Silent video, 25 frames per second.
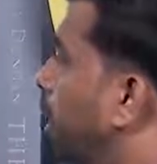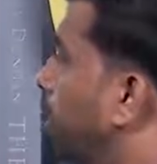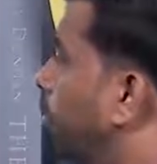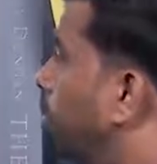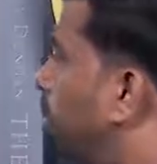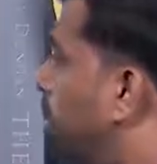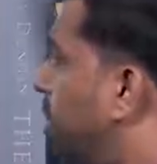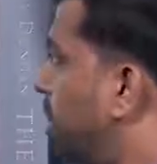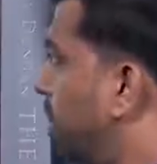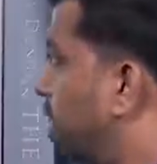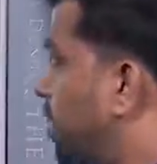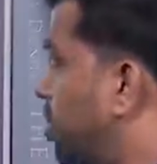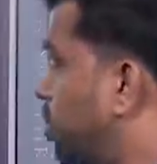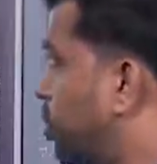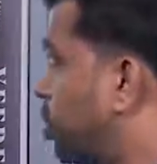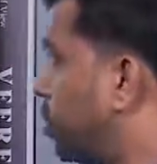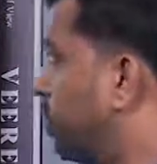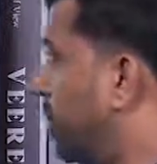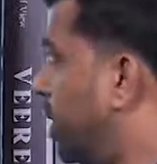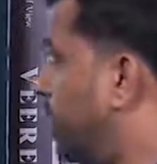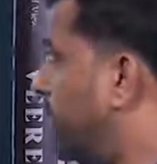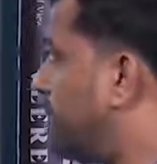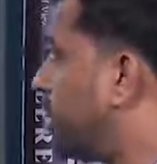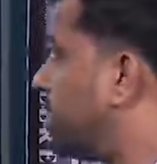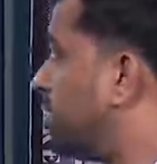policy
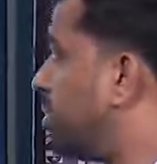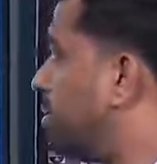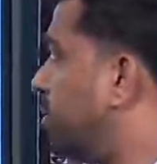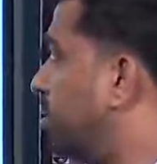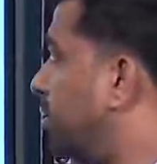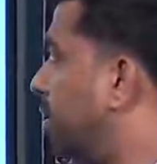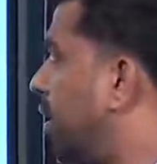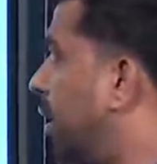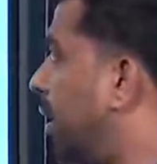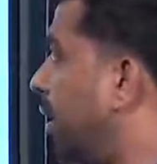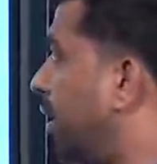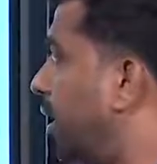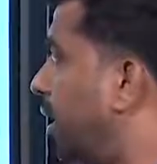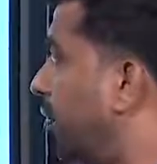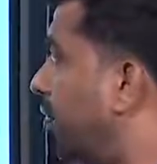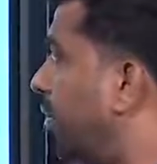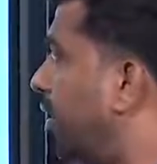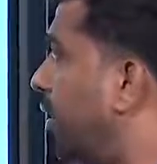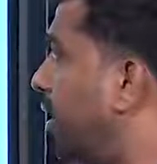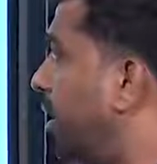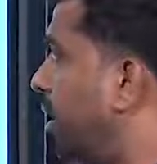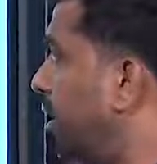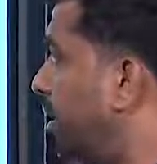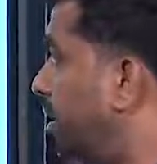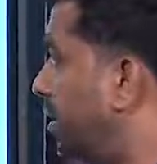instruments are
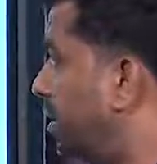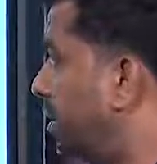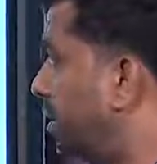given